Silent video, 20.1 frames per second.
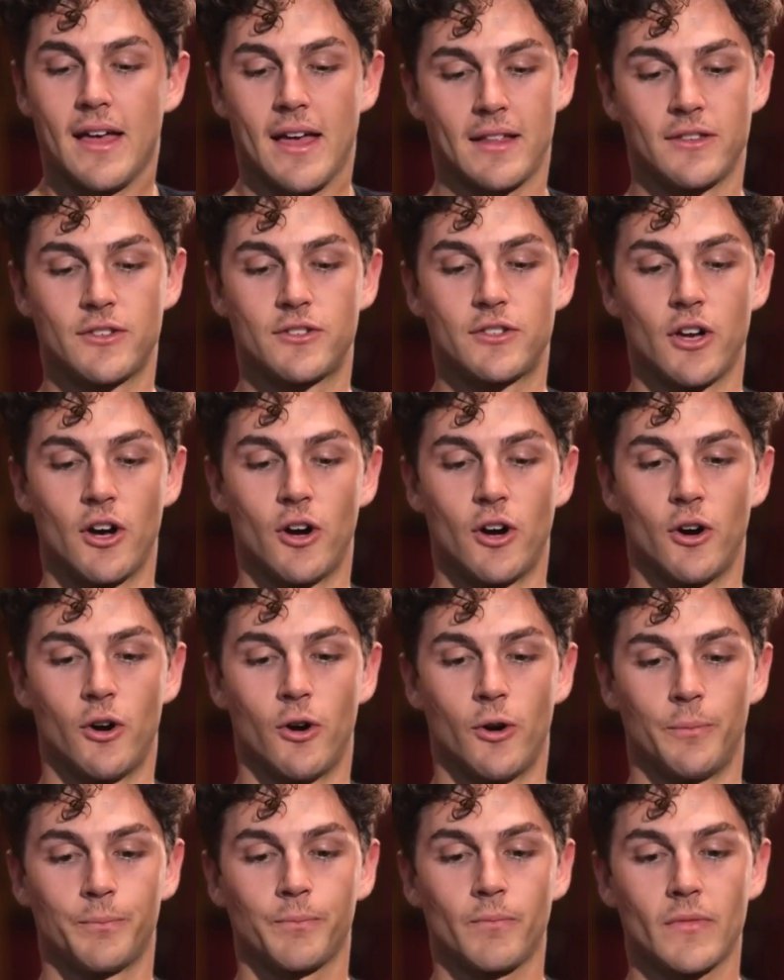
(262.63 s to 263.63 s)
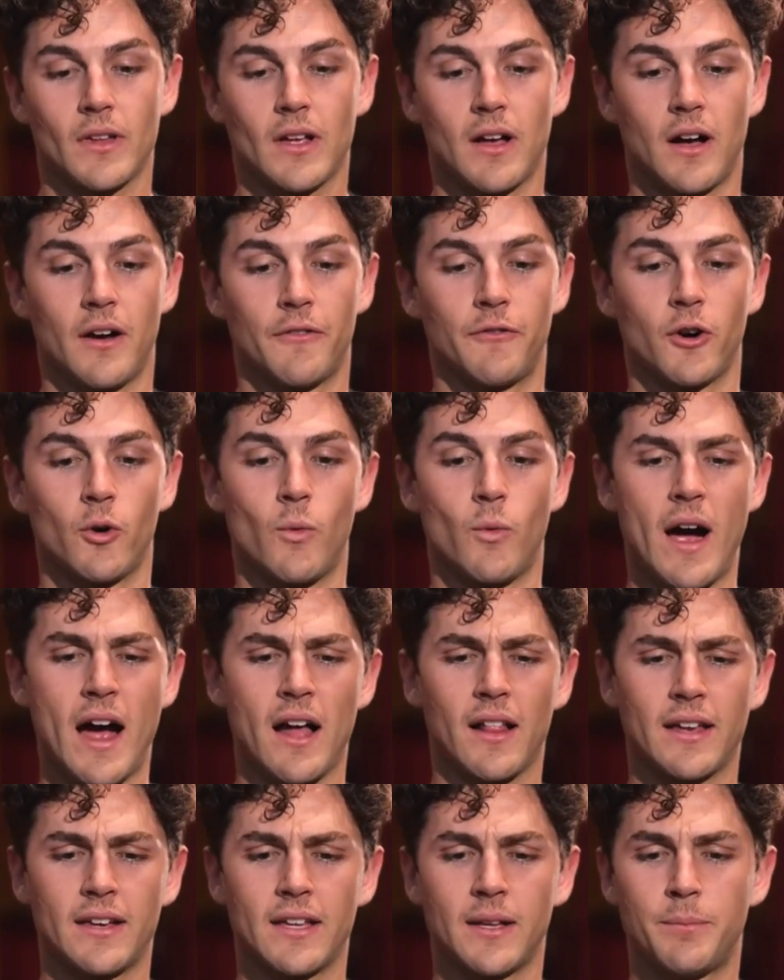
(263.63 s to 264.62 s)
And so for a
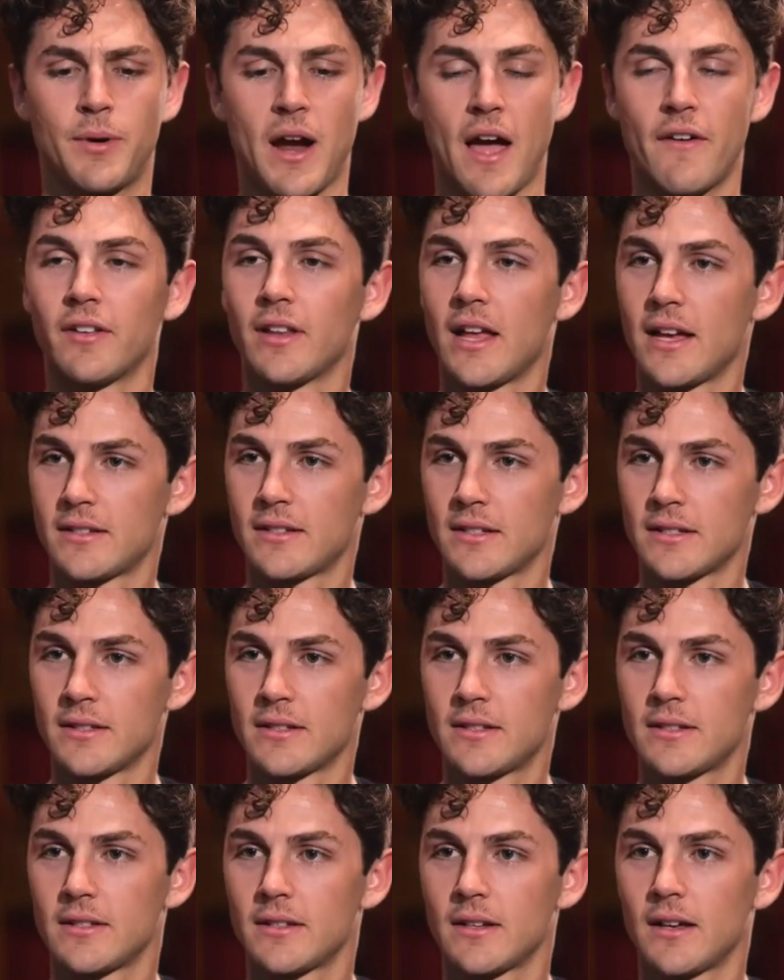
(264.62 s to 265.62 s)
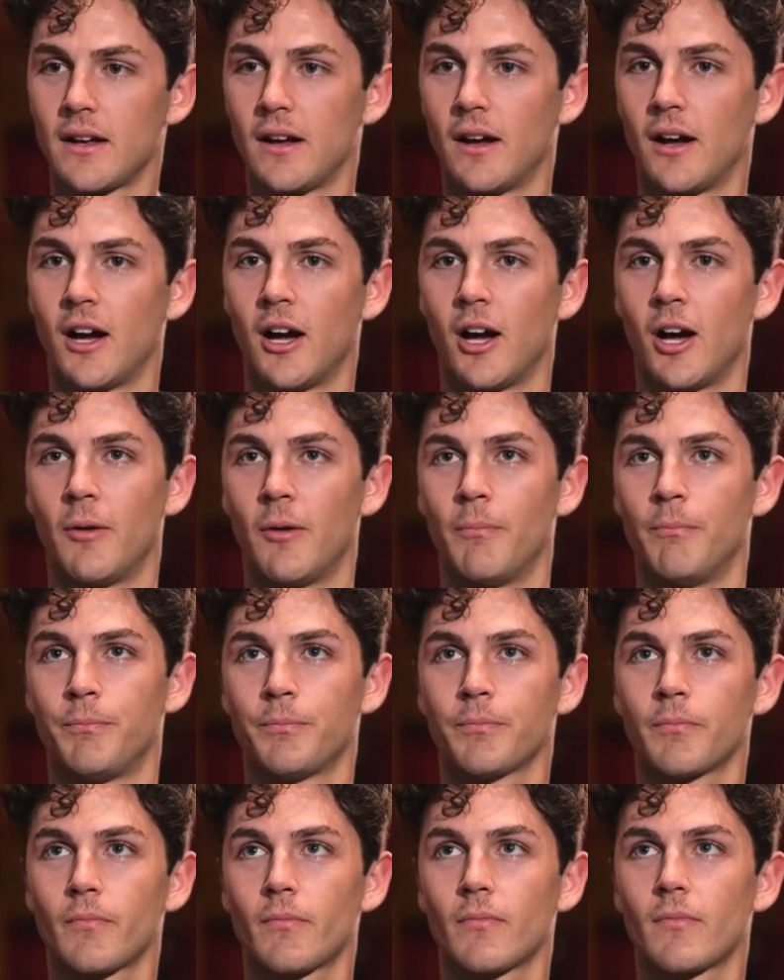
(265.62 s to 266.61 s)
while I did private lessons,
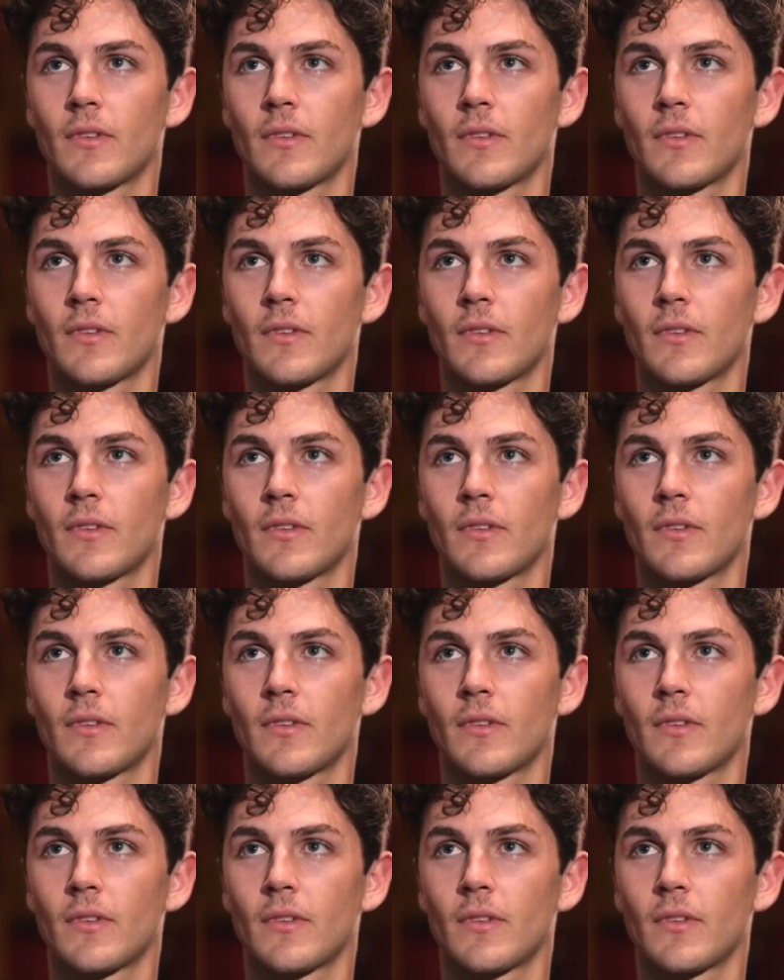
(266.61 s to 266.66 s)
and